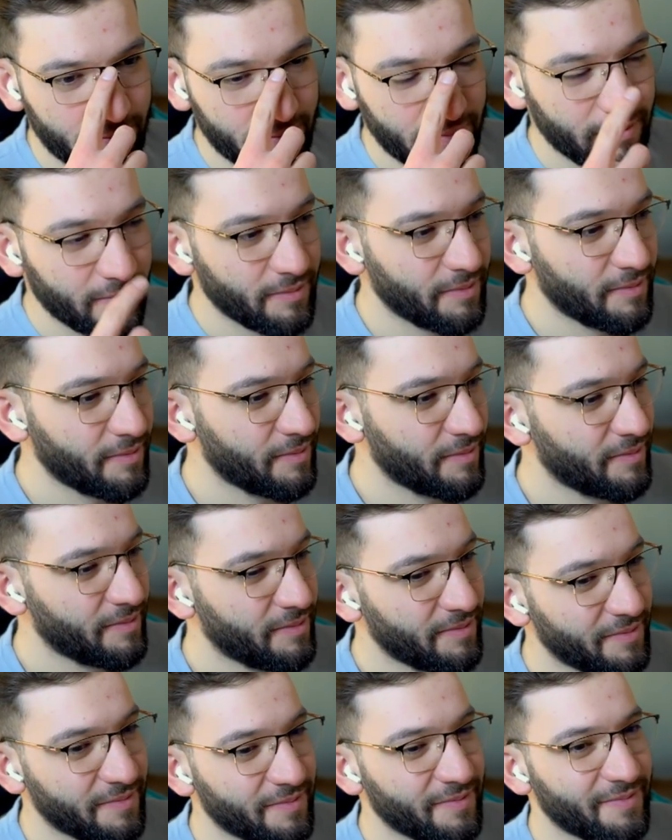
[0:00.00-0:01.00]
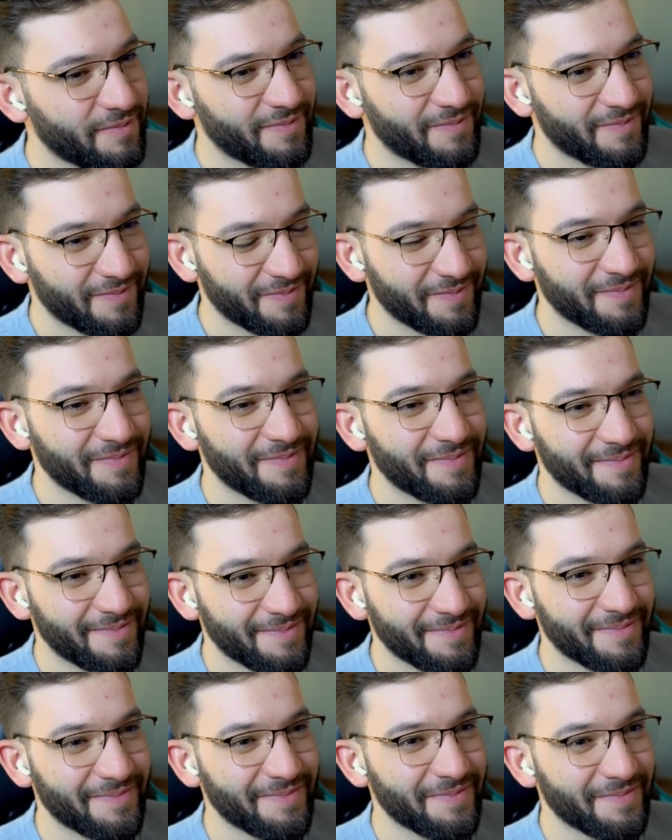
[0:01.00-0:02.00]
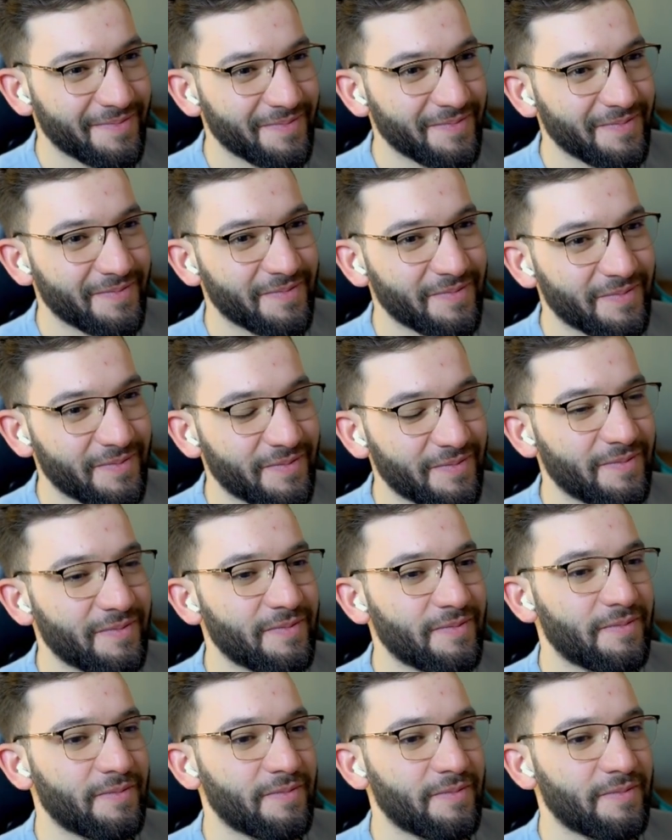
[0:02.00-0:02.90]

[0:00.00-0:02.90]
(silent)